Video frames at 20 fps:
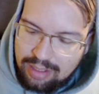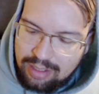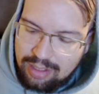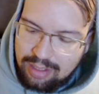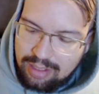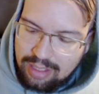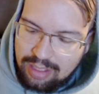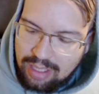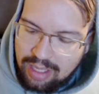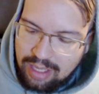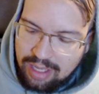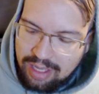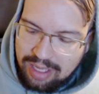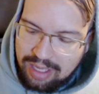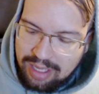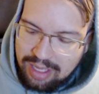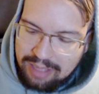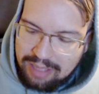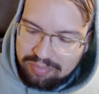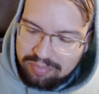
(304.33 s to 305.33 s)
uh,
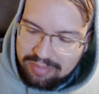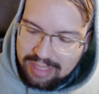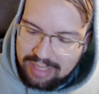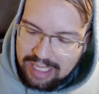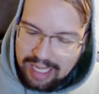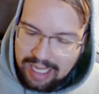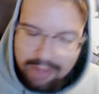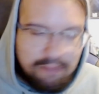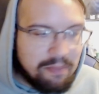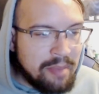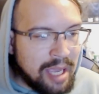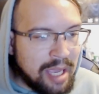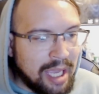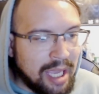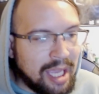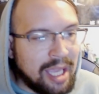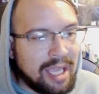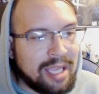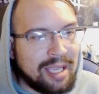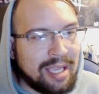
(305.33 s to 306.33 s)
I
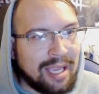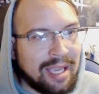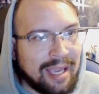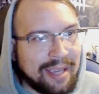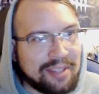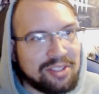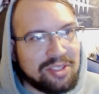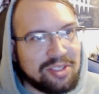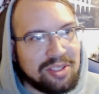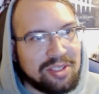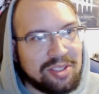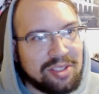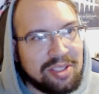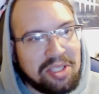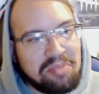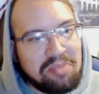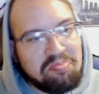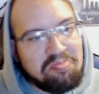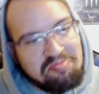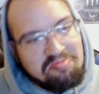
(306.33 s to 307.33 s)
may actually,